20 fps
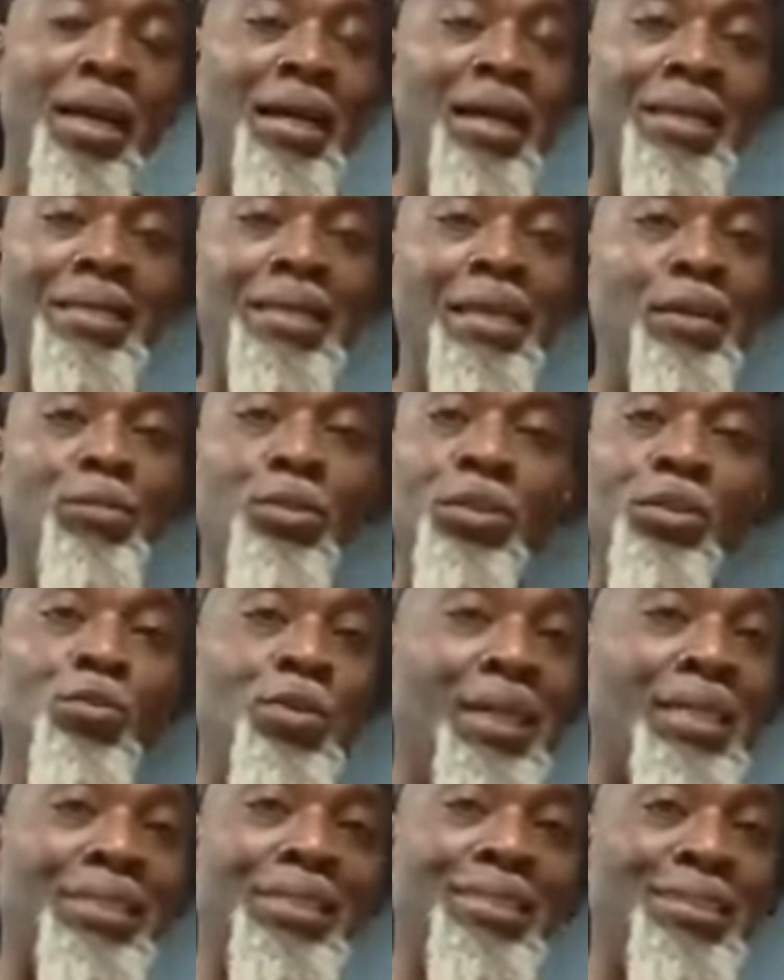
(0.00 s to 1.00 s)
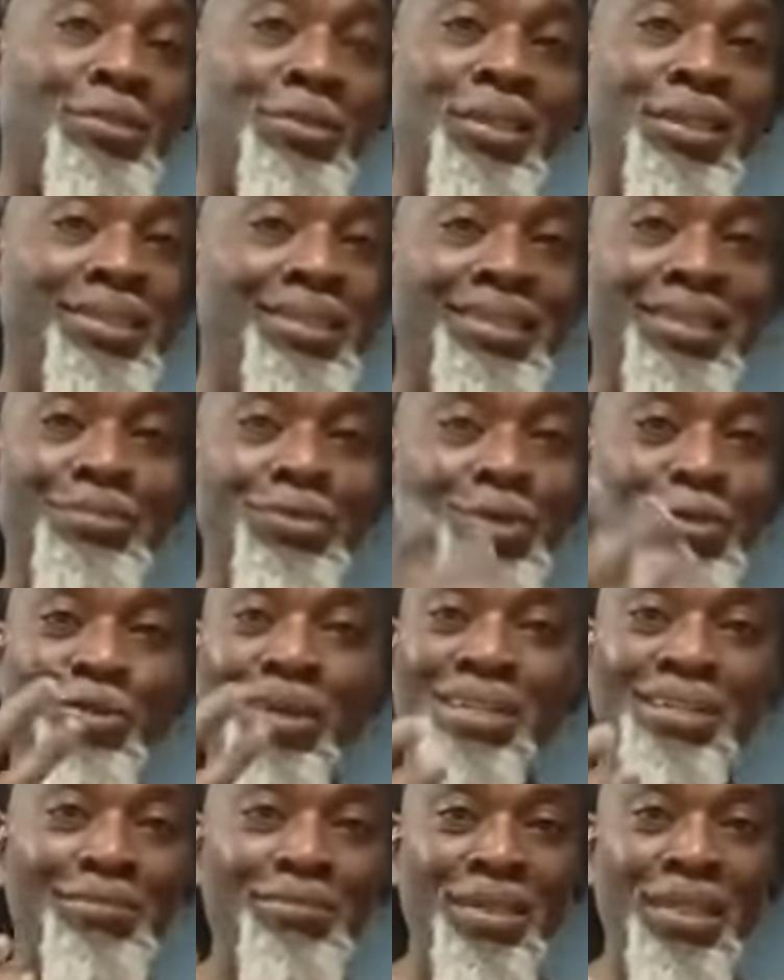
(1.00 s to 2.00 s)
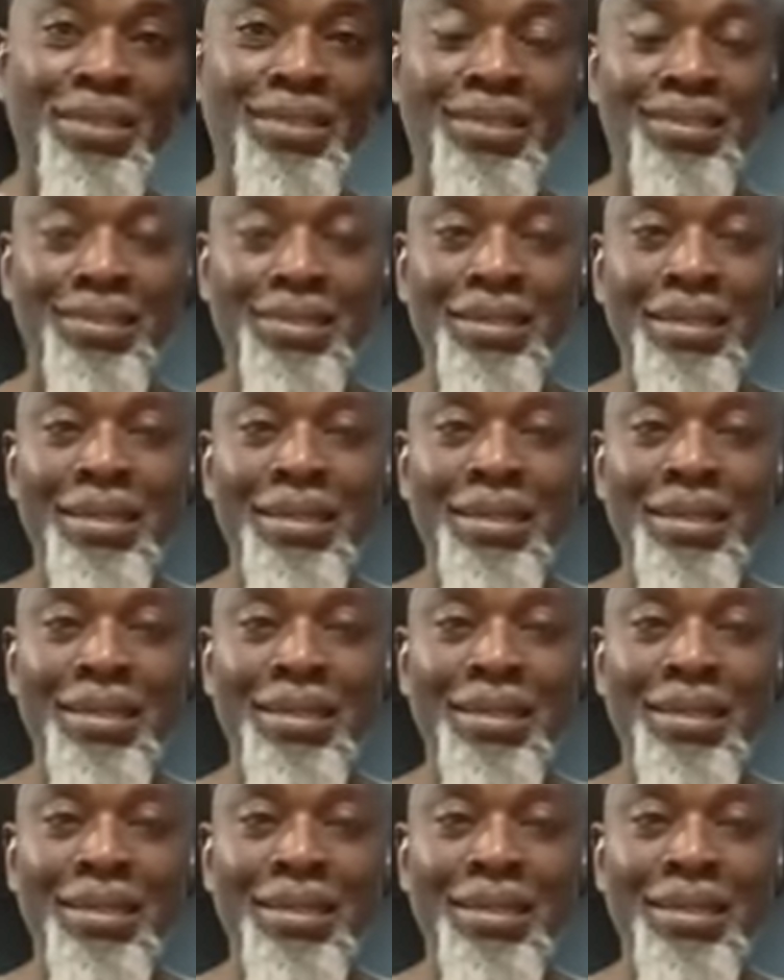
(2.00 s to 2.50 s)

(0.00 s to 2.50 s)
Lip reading: And it was quite interesting. It was quite amazing.